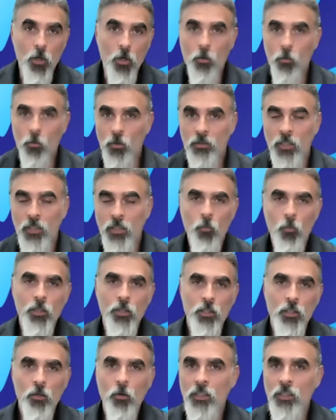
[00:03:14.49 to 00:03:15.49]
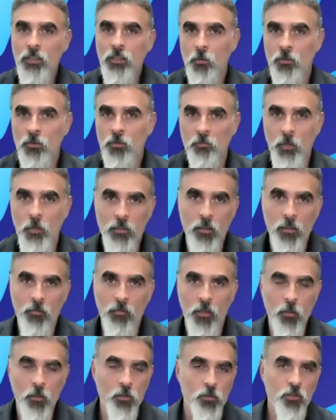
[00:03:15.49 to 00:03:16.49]
The broker will tell them, well, you don't need to
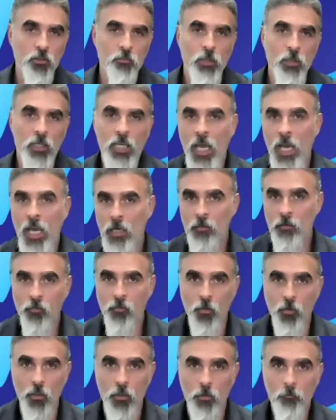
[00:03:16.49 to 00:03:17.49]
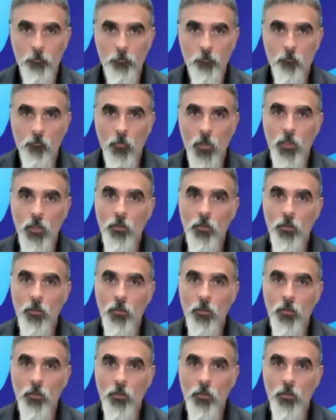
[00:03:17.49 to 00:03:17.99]
inspect every unit, just pick a handful.